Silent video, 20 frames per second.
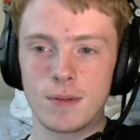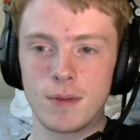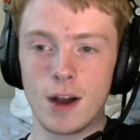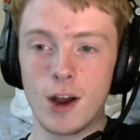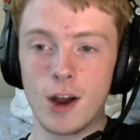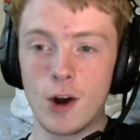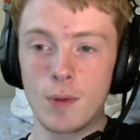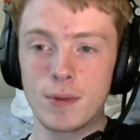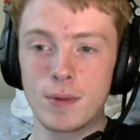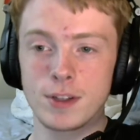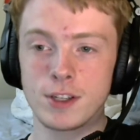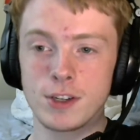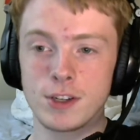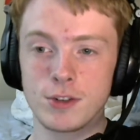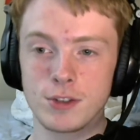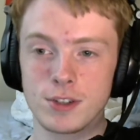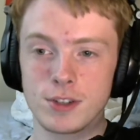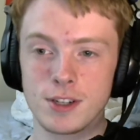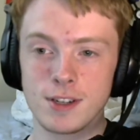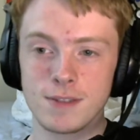I hope it's
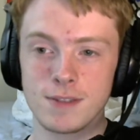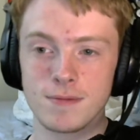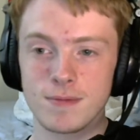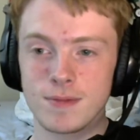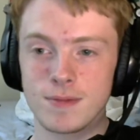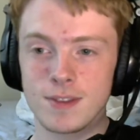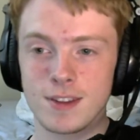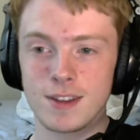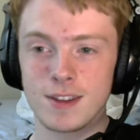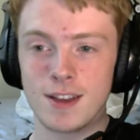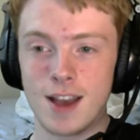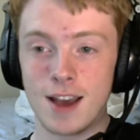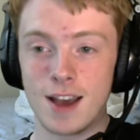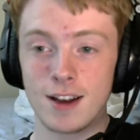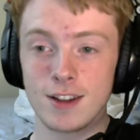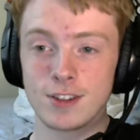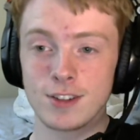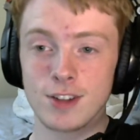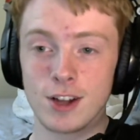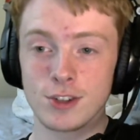interesting and
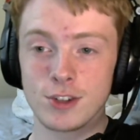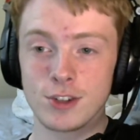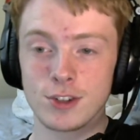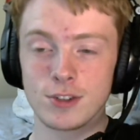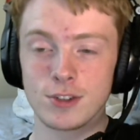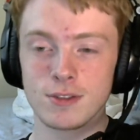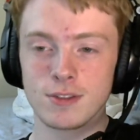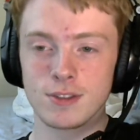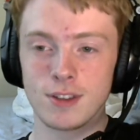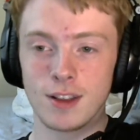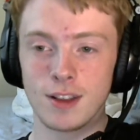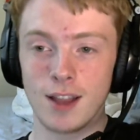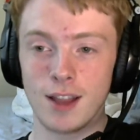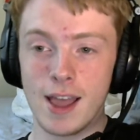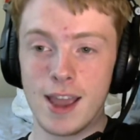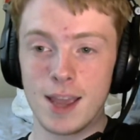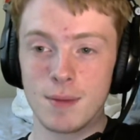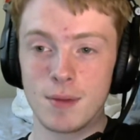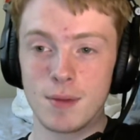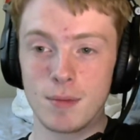it's not just
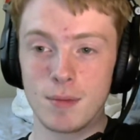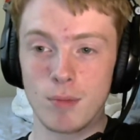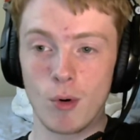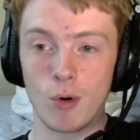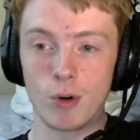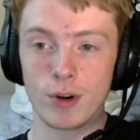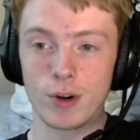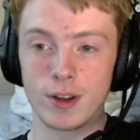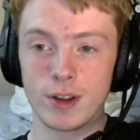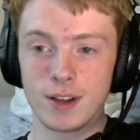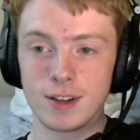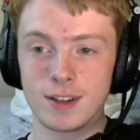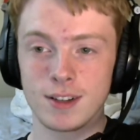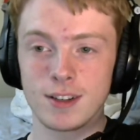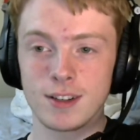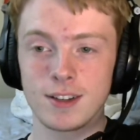lame and boring